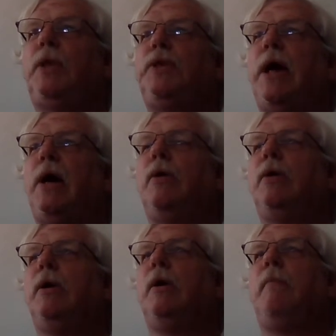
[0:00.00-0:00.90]
Now,
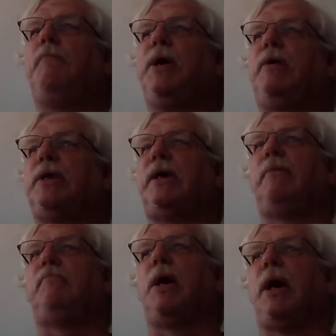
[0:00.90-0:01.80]
bearing that
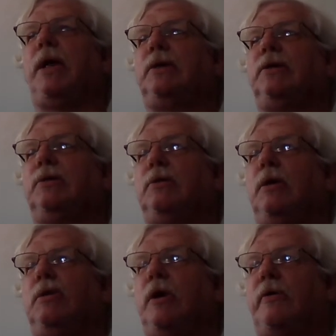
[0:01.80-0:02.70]
in mind, a
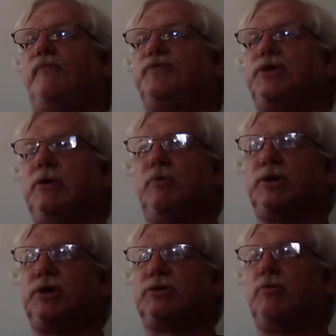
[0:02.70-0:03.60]
lot of
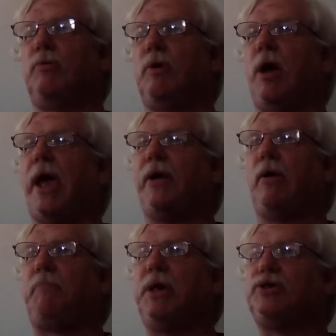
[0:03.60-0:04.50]
sequences and
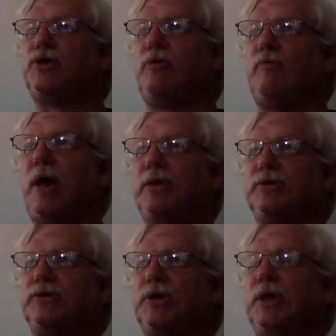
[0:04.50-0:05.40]
arpeggio
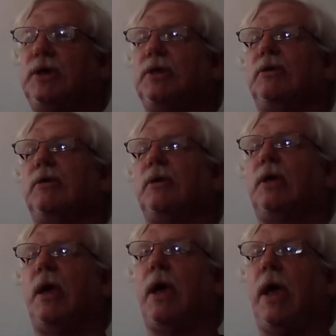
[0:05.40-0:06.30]
runs in
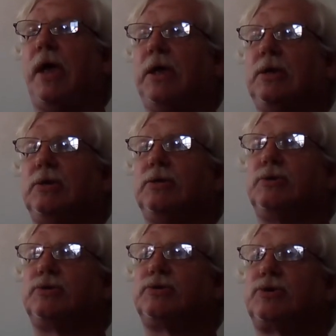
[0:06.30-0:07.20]
a
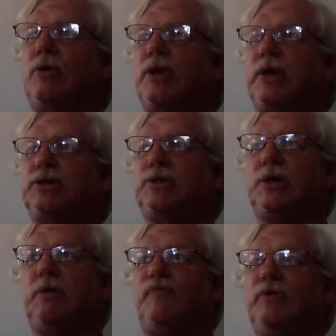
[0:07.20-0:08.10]
song that is in
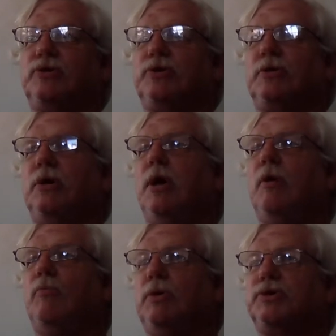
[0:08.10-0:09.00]
E Phrygian
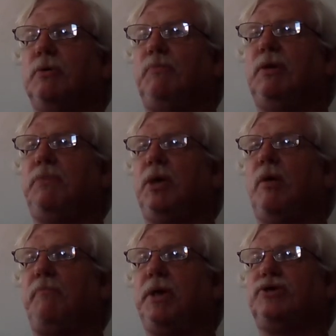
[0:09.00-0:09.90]
will simply be
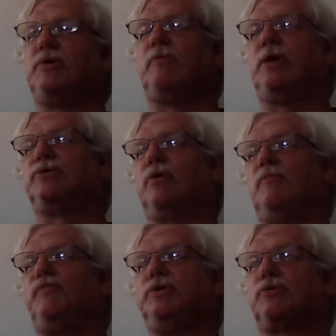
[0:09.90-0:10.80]
arpeggio runs
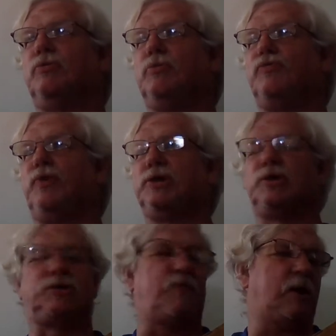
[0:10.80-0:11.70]
of these chords. For
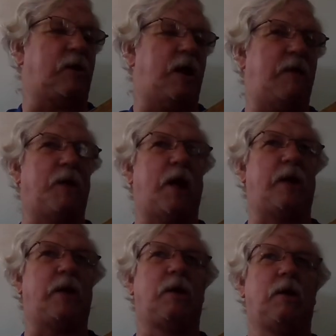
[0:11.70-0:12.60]
instance, if I go A
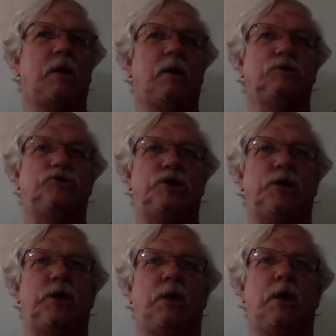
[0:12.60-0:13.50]
minor,
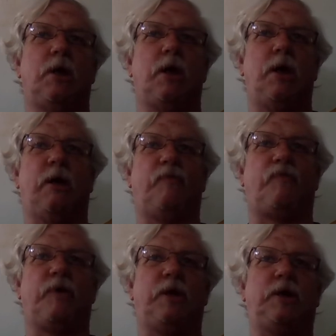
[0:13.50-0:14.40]
G, F,
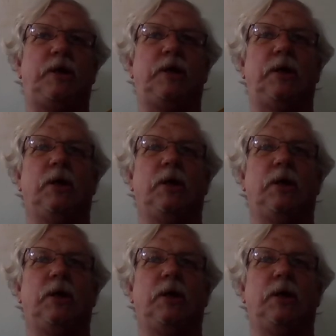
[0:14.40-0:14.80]
and E,